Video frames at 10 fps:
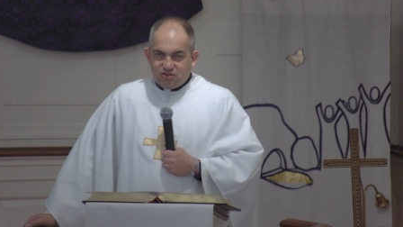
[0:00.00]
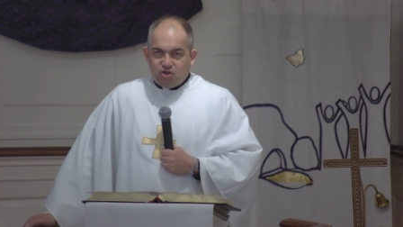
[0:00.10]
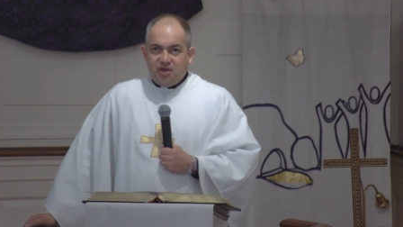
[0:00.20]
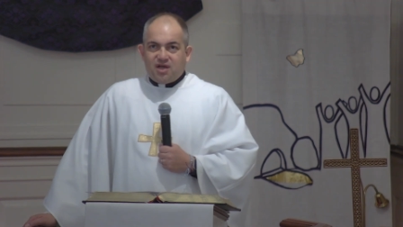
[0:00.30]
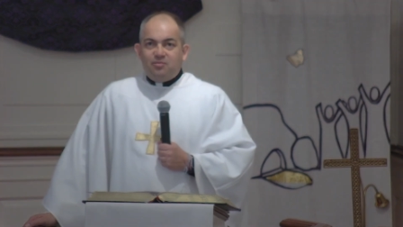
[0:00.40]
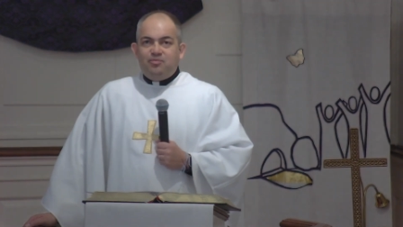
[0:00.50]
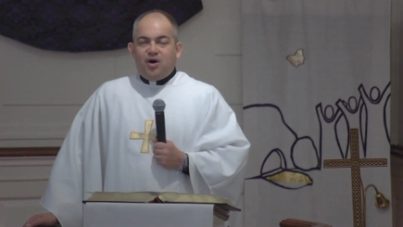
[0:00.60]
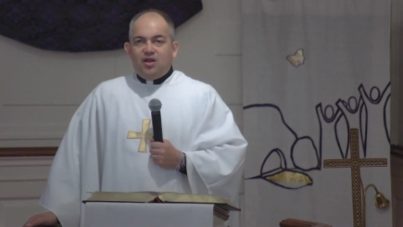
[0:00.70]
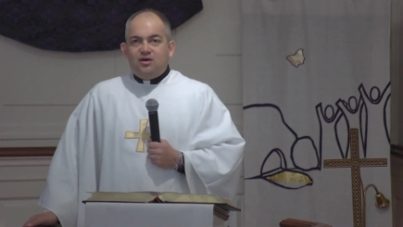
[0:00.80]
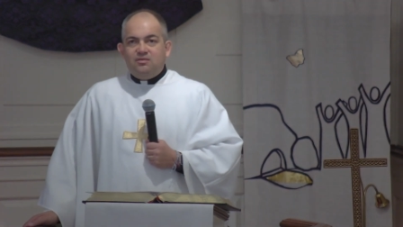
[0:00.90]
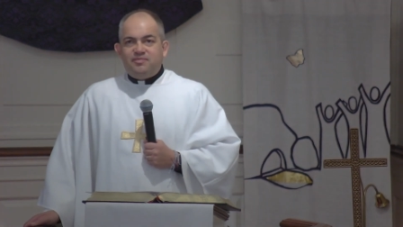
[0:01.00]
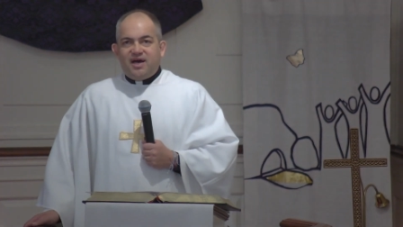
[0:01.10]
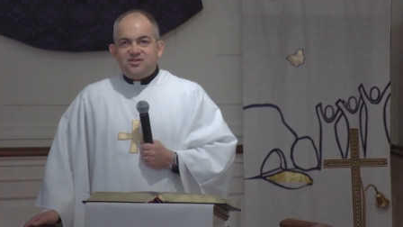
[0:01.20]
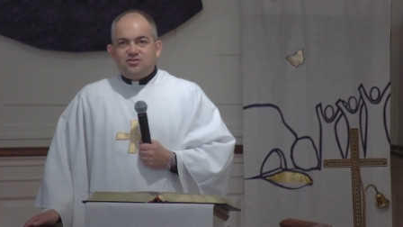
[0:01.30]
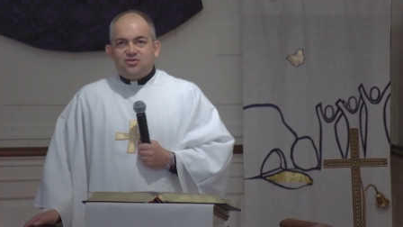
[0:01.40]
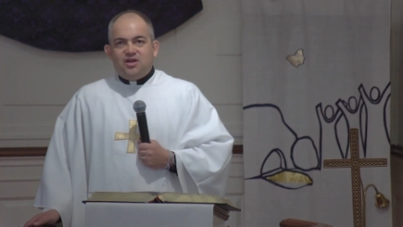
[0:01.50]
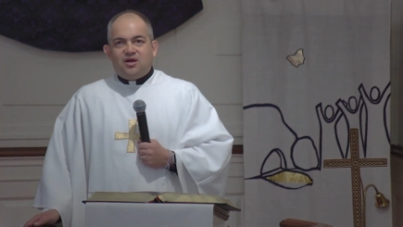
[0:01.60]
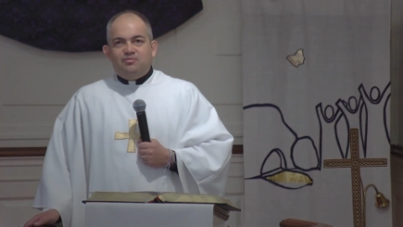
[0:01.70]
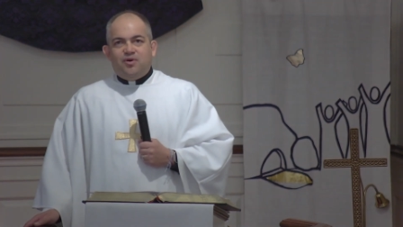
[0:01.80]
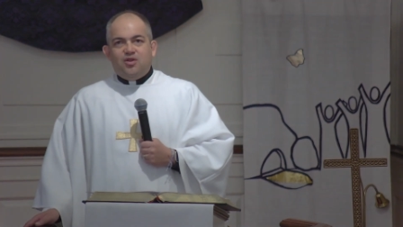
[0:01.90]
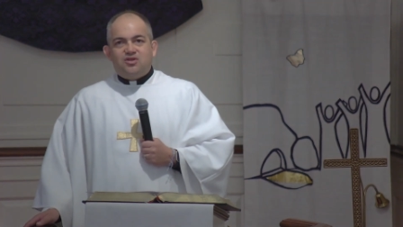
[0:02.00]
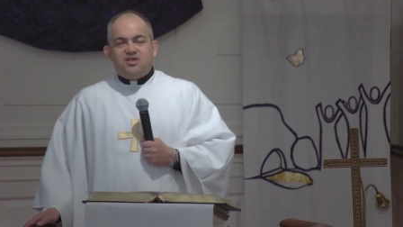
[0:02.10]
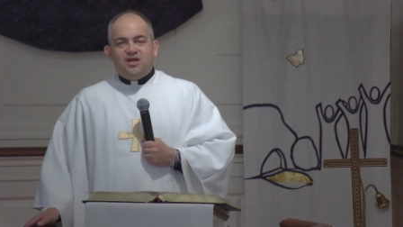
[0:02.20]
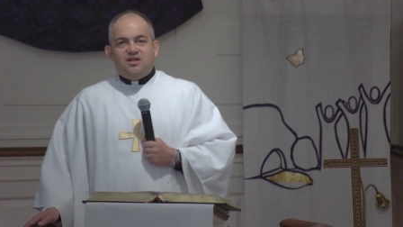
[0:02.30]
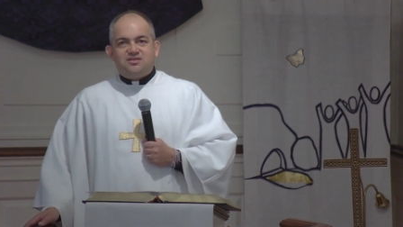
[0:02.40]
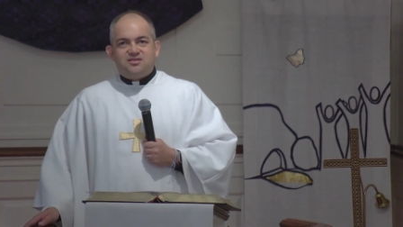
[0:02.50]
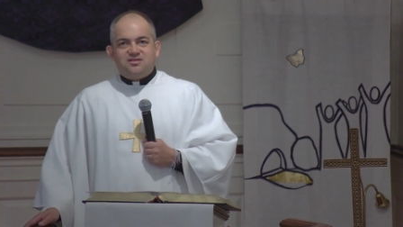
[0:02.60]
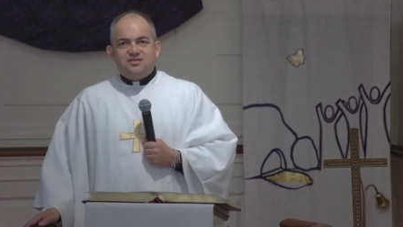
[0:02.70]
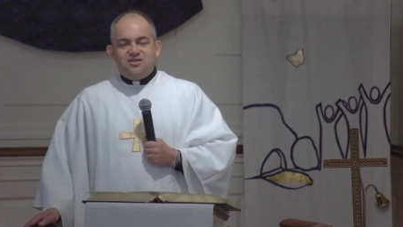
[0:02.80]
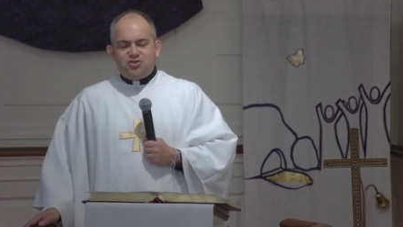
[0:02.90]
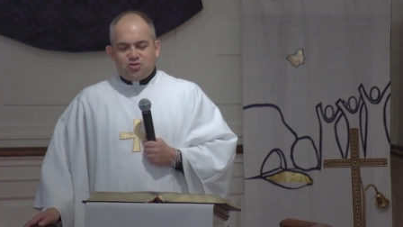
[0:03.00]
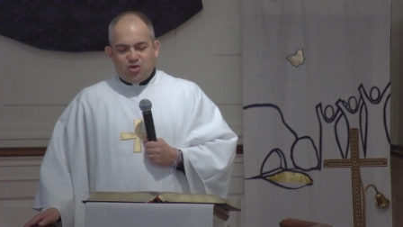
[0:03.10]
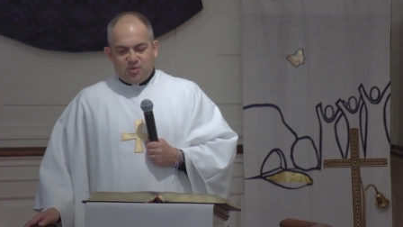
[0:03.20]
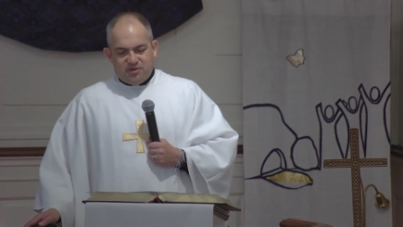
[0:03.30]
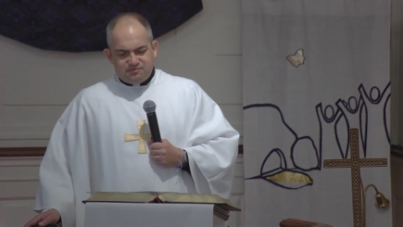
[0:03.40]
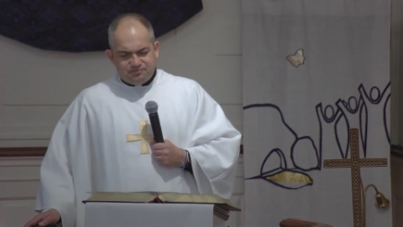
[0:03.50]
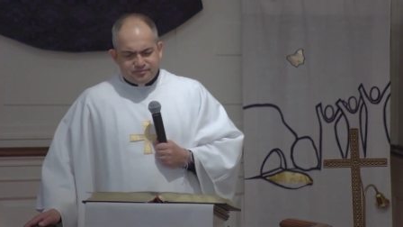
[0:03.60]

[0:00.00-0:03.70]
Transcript: Tony Campolo, Pastor Tony Campolo, tells this story.